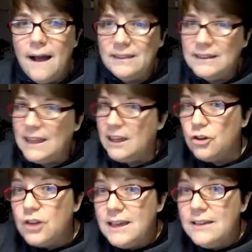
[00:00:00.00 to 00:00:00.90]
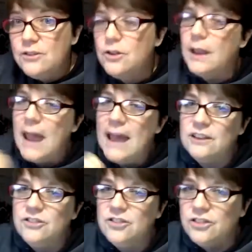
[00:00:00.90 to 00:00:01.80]
holiday cookies, you can add
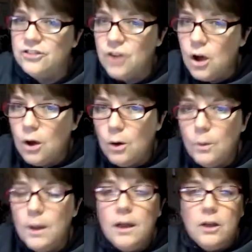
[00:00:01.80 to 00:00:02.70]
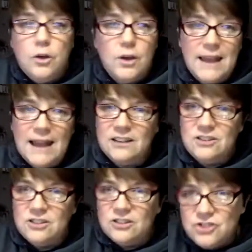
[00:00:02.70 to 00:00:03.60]
it to the dough. You can add it
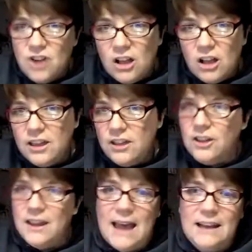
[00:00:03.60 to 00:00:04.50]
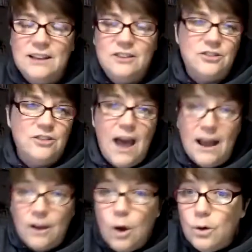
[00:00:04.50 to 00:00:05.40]
to the chocolate. You can add it to the
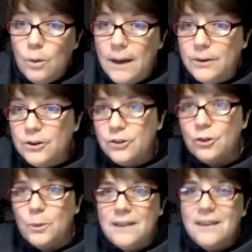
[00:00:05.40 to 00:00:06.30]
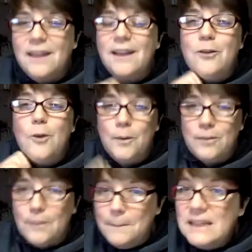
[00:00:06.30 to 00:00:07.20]
hot cocoa powder. So when you put
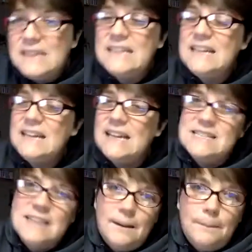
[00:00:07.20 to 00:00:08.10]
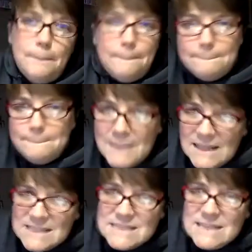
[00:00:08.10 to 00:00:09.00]
the milk in it, it's a
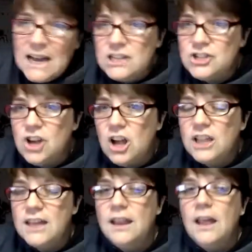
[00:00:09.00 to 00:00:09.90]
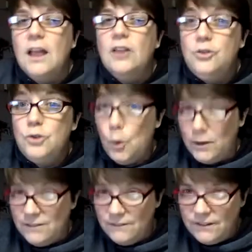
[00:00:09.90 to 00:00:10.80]
minty hot chocolate. Do know
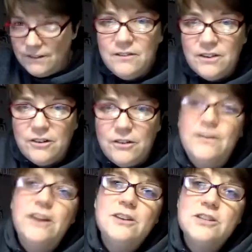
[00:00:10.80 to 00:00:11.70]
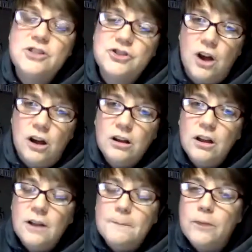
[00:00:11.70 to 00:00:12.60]
it's very, very, very strong.
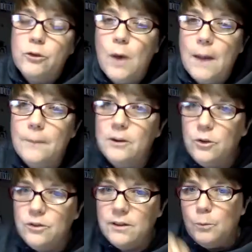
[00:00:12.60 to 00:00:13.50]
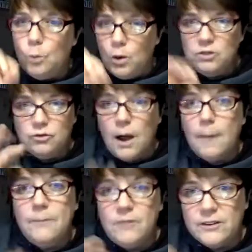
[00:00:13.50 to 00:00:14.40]
So I would use it 1
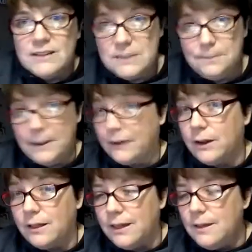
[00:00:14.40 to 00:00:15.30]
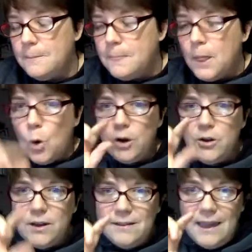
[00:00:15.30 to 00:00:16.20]
drop very sparingly, or
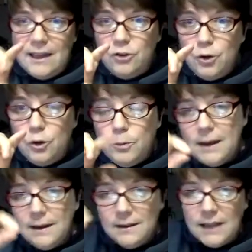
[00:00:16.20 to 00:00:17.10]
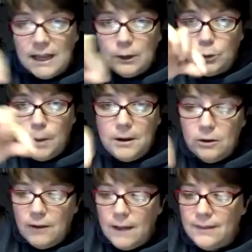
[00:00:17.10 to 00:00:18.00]
you can take a toothpick and rim it
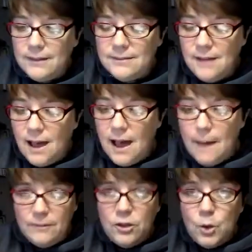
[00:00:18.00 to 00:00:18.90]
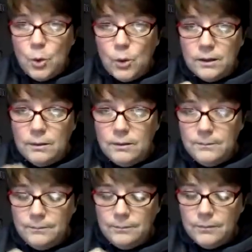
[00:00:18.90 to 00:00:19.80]
around the top of the oil,
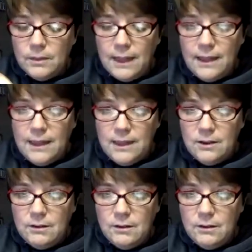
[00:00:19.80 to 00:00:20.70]
like here,